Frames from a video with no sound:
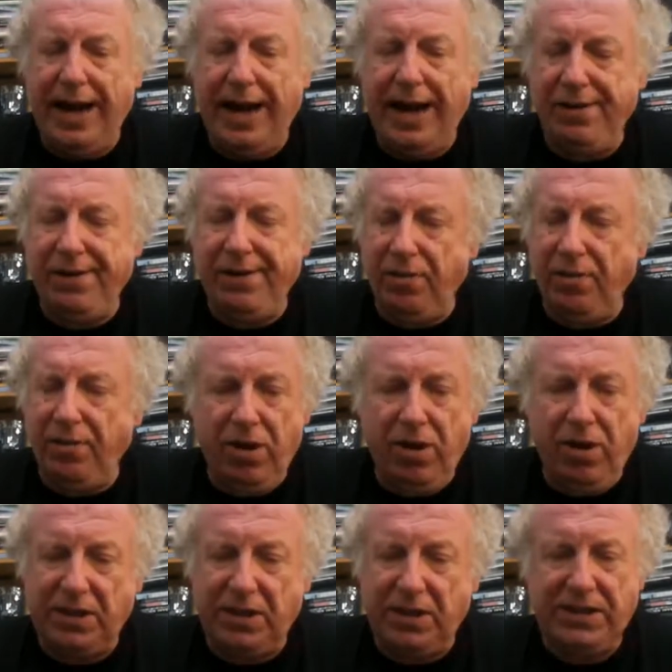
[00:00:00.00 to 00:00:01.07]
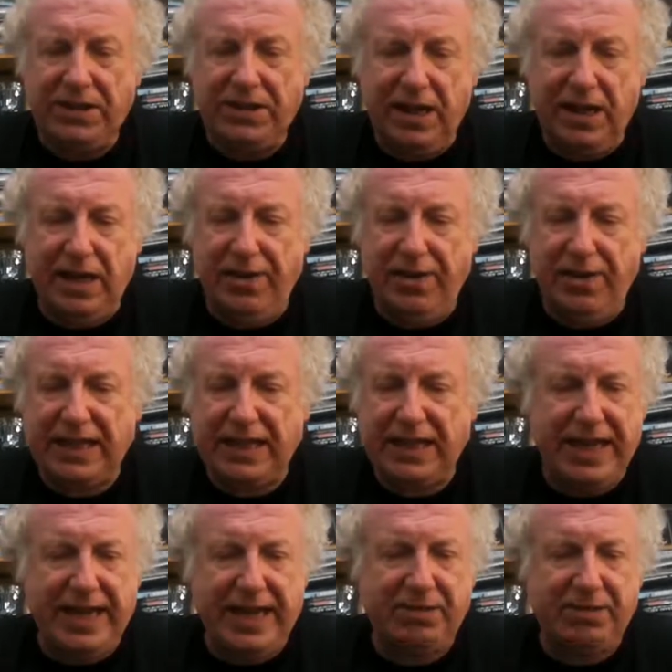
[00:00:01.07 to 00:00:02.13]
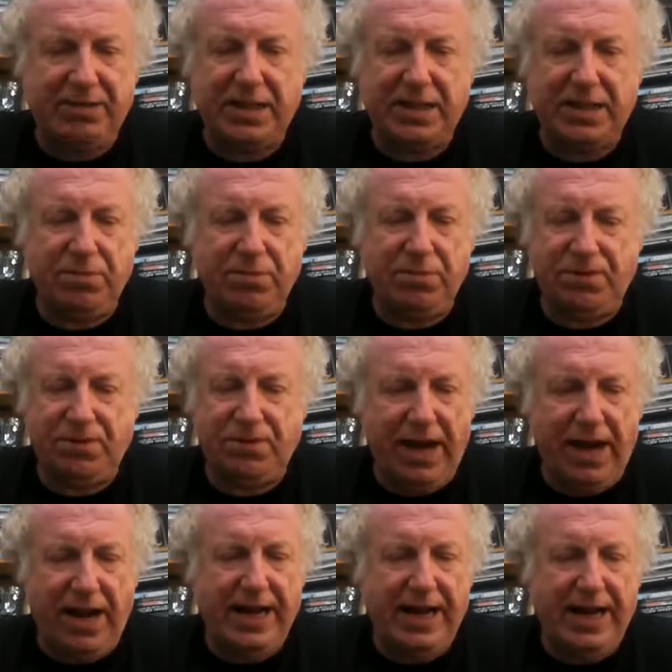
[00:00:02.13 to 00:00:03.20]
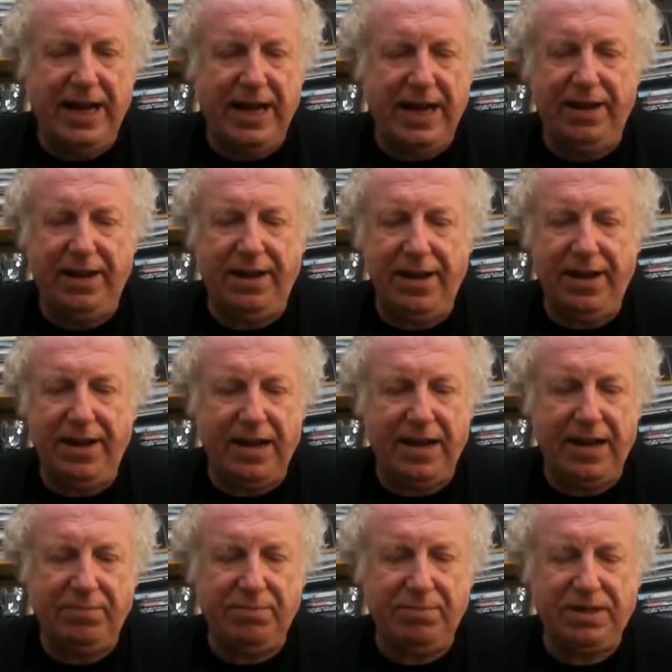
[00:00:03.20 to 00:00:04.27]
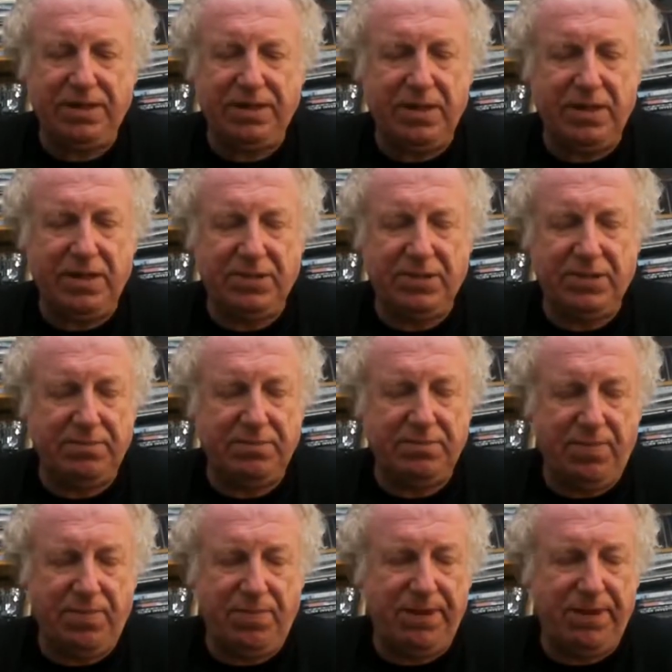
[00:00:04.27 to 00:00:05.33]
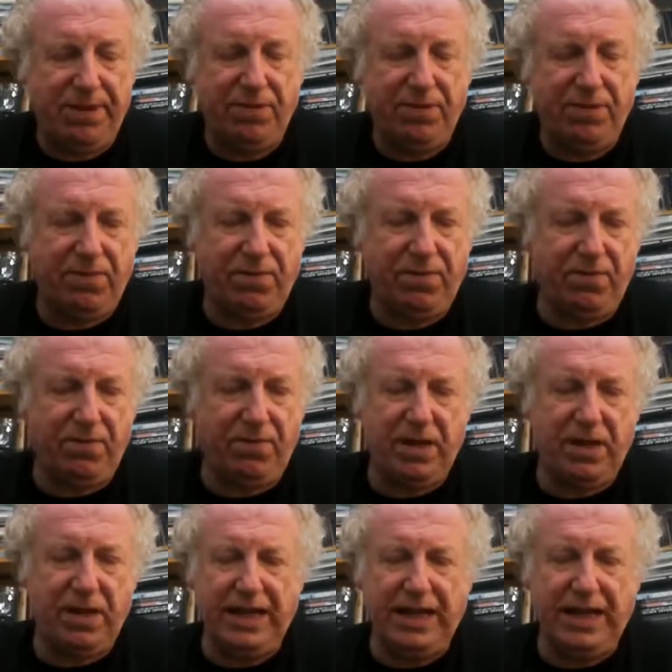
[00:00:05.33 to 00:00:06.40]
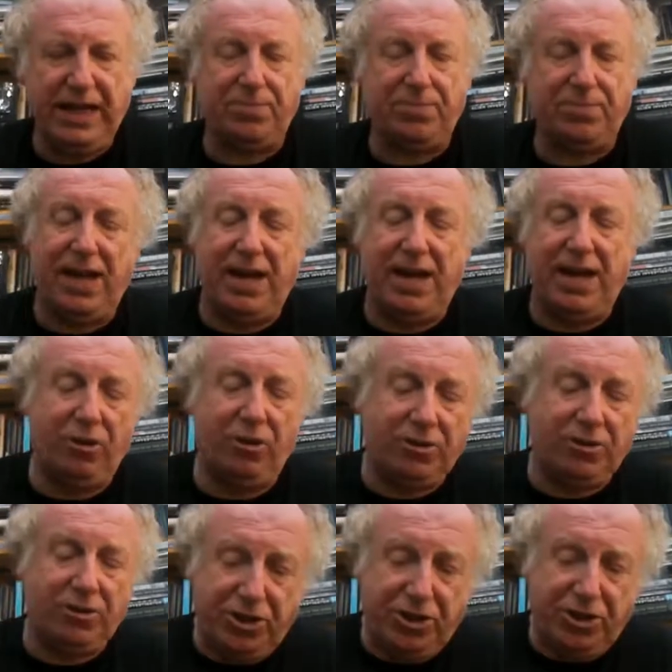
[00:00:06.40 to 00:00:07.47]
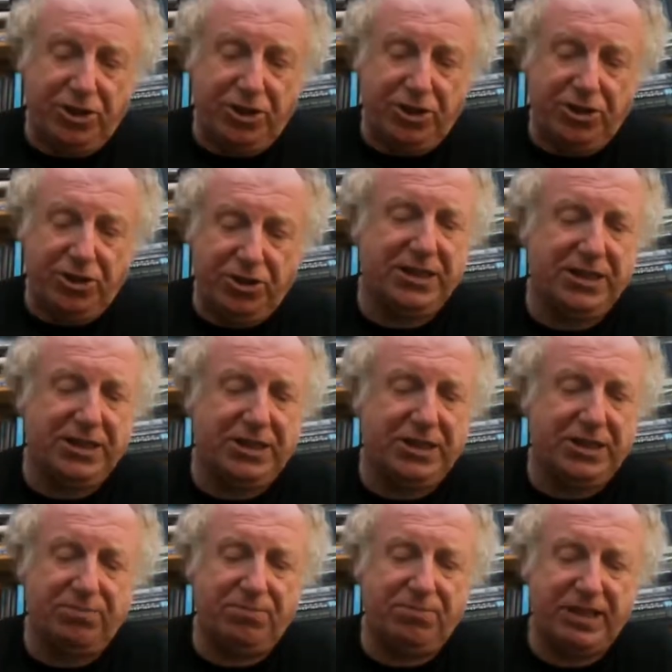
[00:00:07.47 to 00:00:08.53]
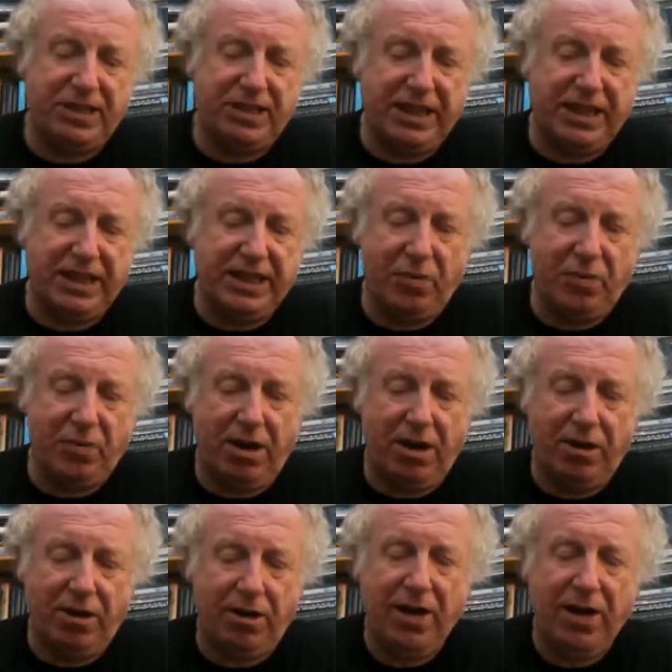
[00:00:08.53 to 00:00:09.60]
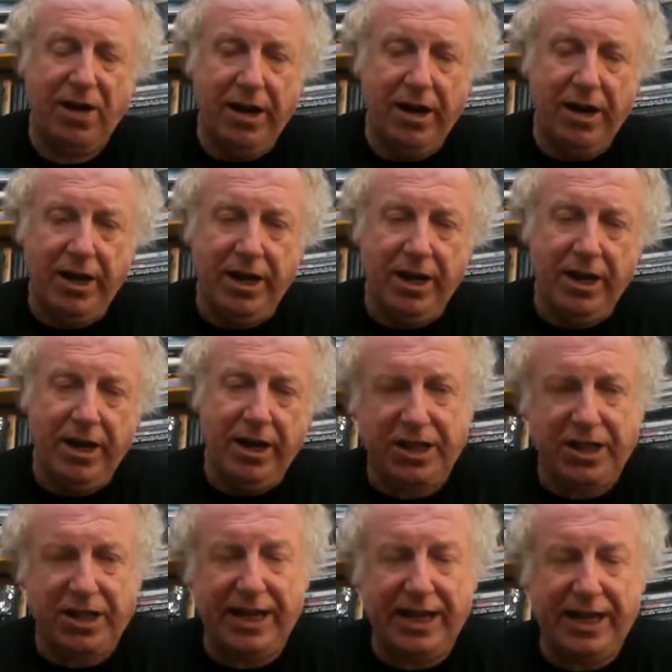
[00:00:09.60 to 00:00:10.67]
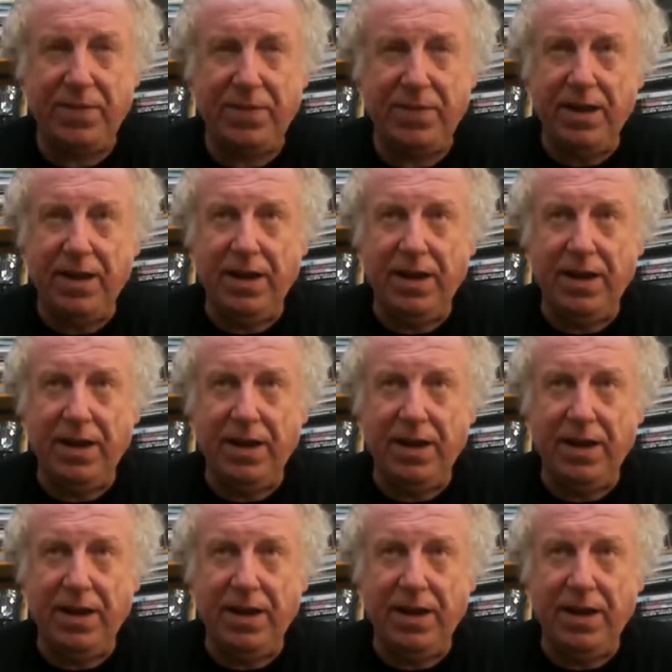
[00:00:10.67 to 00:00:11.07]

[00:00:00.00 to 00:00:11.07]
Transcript: I, I don't know, because uh, next day it was, it was Friday, and then I, I, was, I was preparing for, for, for the lecture, but I got two text messages from Christine Joanna Hart questioning,